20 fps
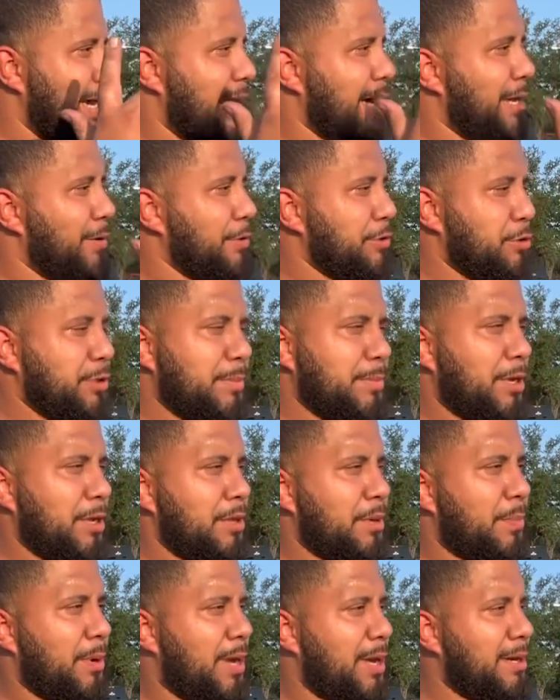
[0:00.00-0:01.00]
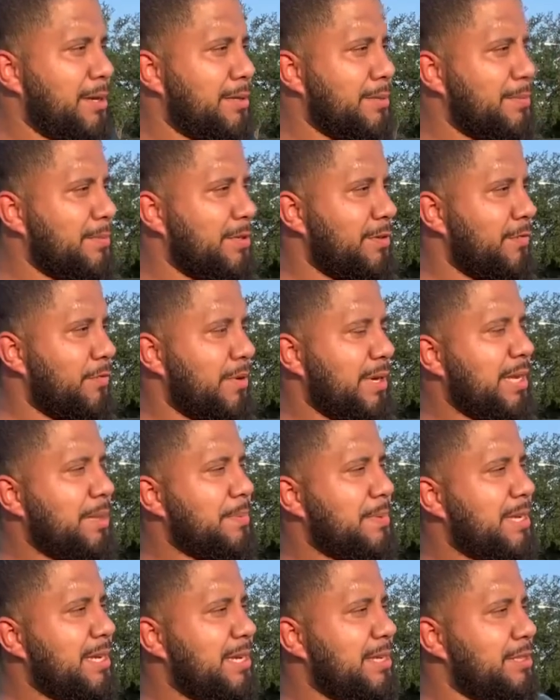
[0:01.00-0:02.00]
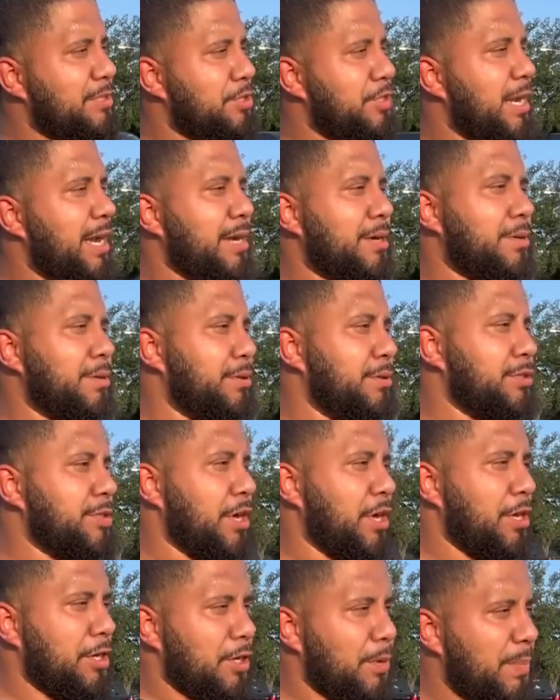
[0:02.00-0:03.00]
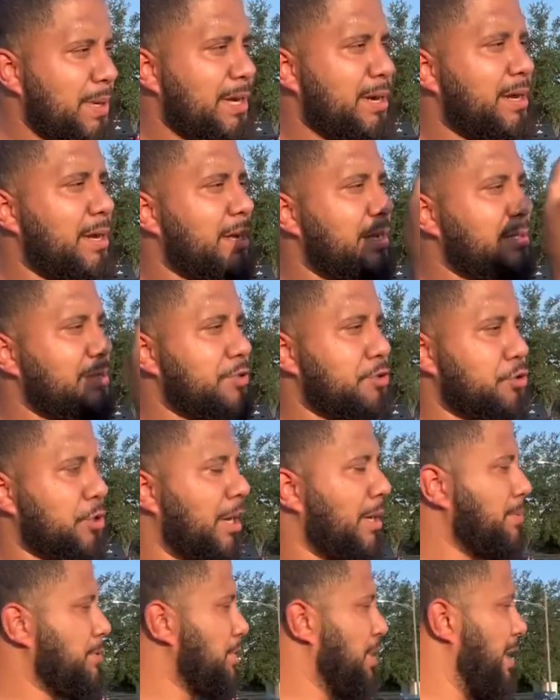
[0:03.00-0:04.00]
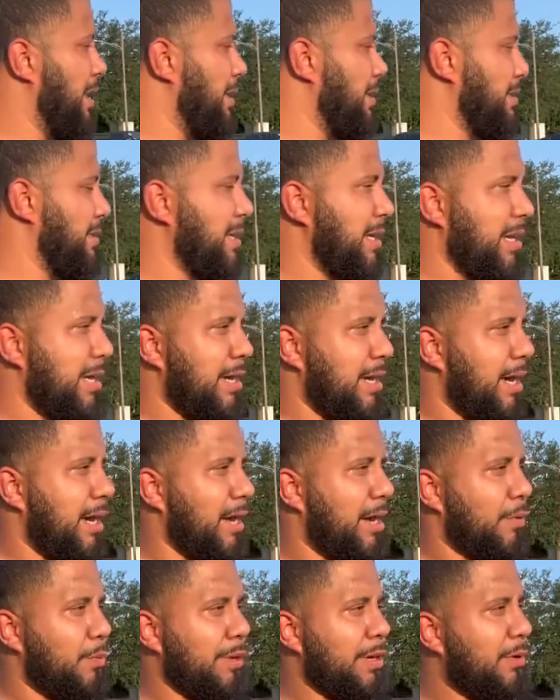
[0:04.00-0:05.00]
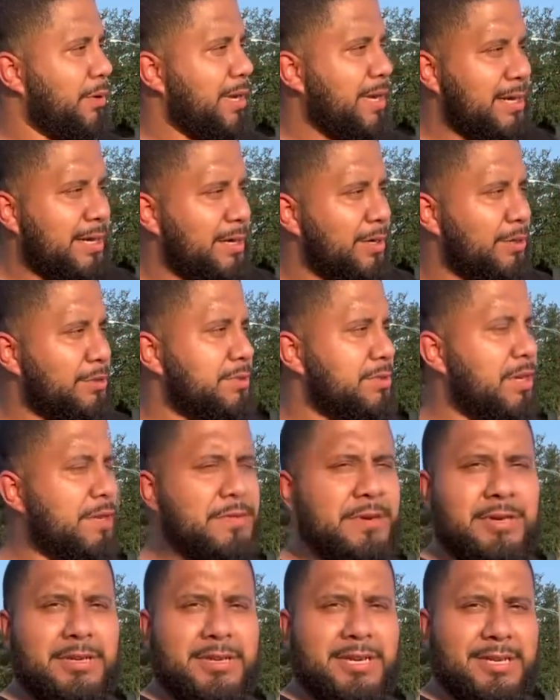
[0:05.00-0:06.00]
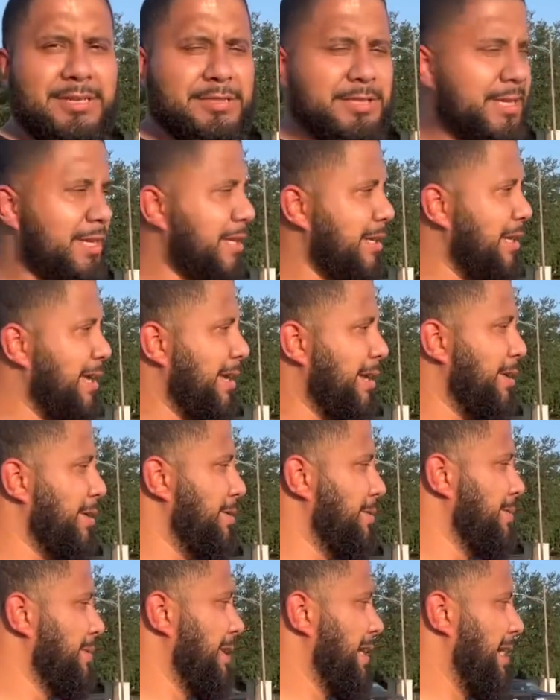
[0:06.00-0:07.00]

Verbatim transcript: Uh, we trimmed all the bottom, flip kits, shackles, underbed knobs, drop shocks, uh, relocated little stuff here and there to get it that low.